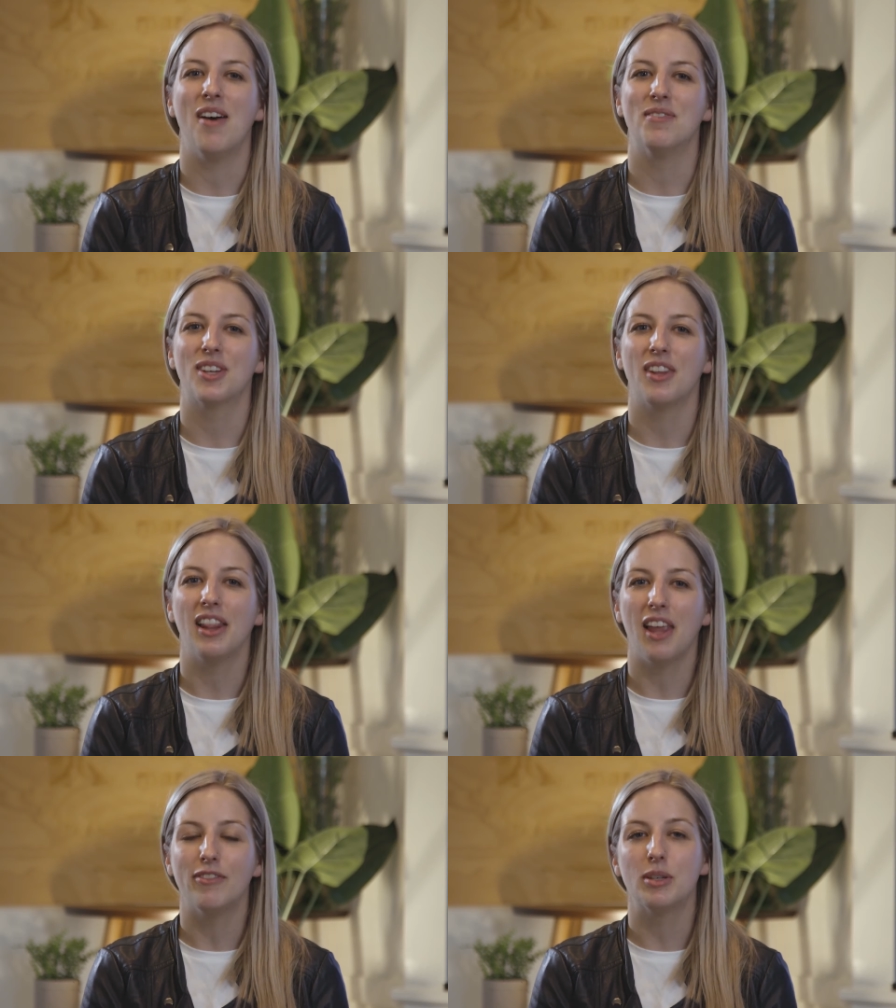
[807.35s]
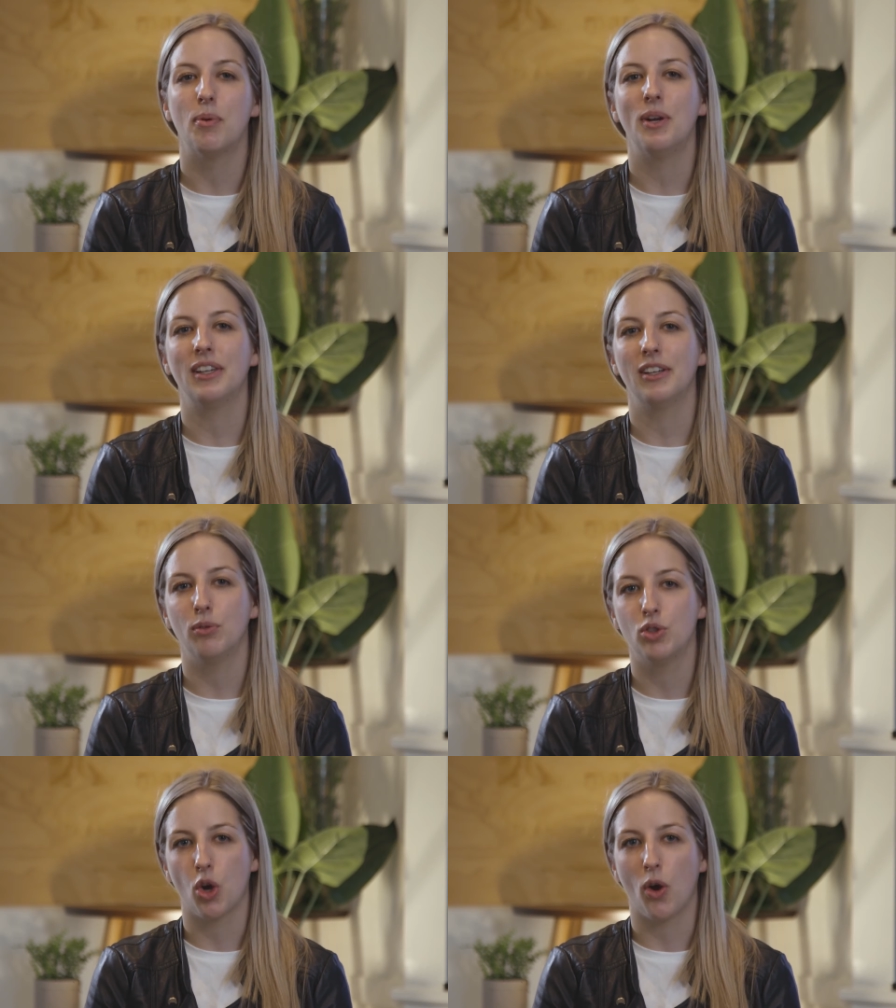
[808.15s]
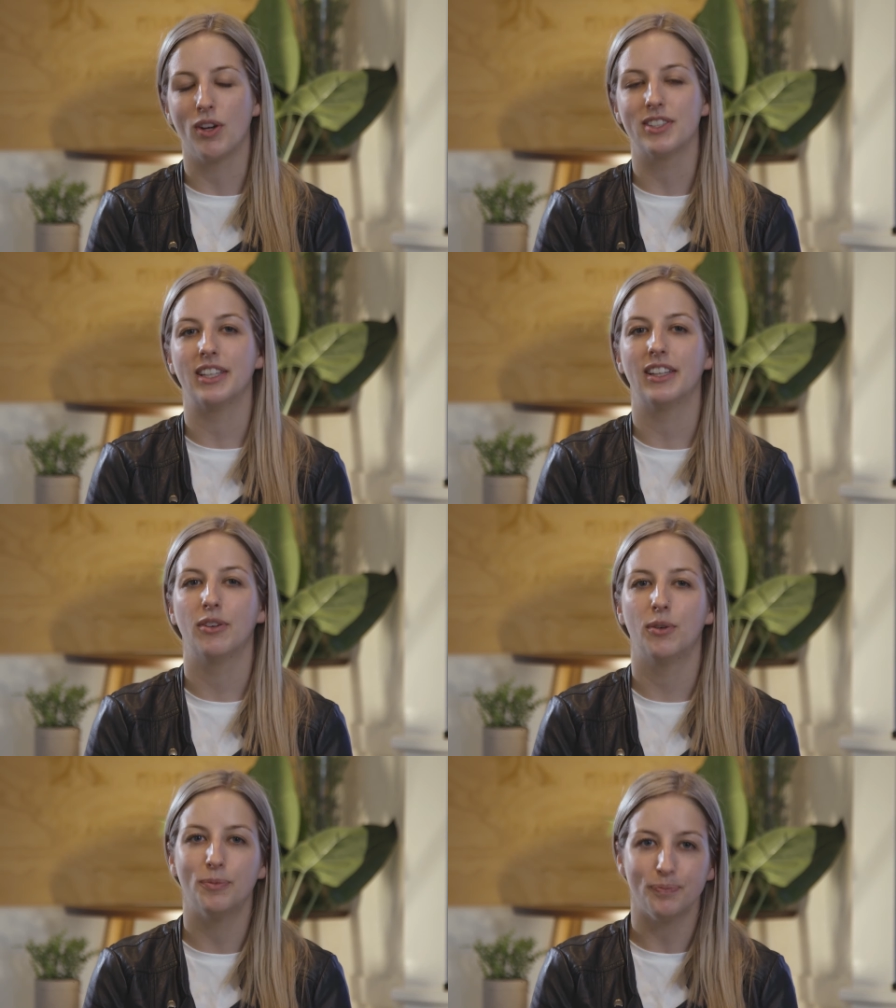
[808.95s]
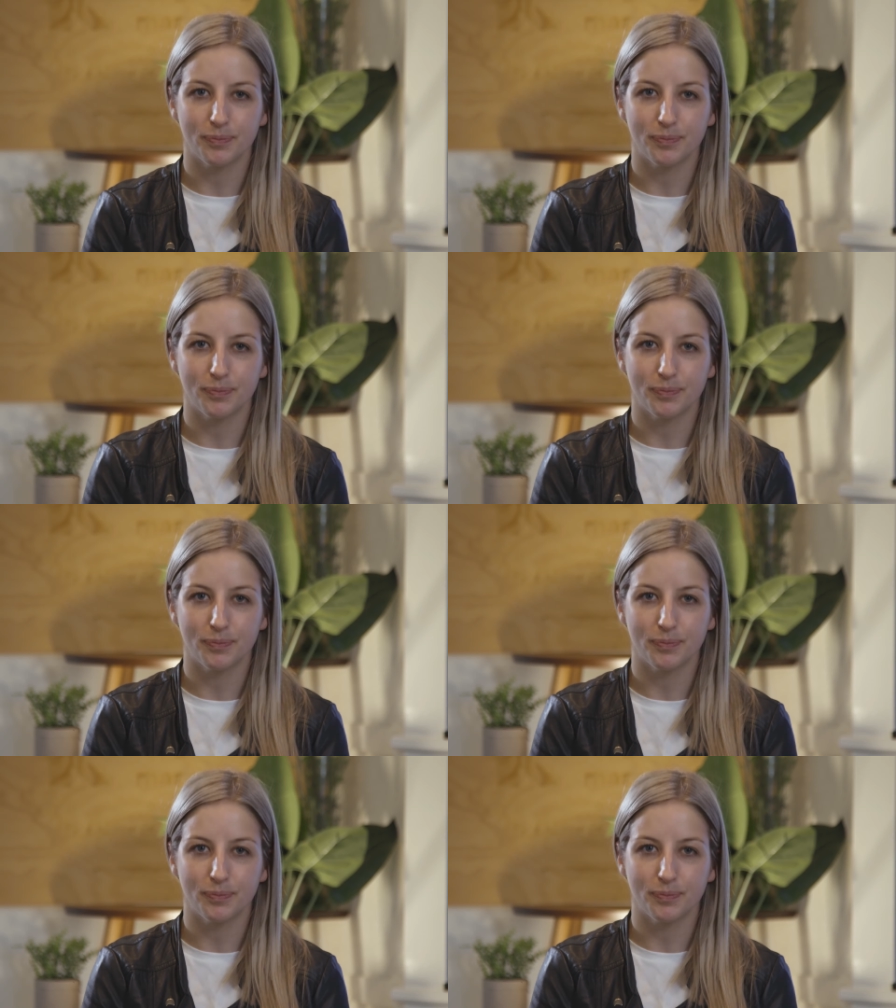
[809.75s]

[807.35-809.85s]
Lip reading: So they love to put in little jokes and little